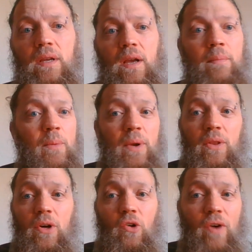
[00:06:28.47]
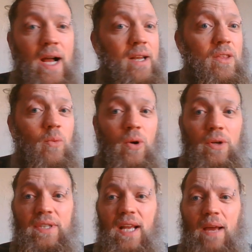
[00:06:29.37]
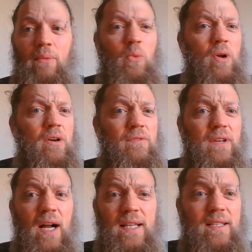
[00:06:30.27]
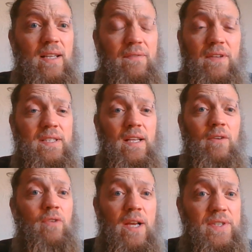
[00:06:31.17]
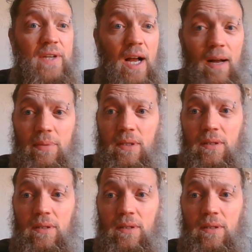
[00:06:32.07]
I mean, we look around at the world today and we wonder if God's left us at a rest stop.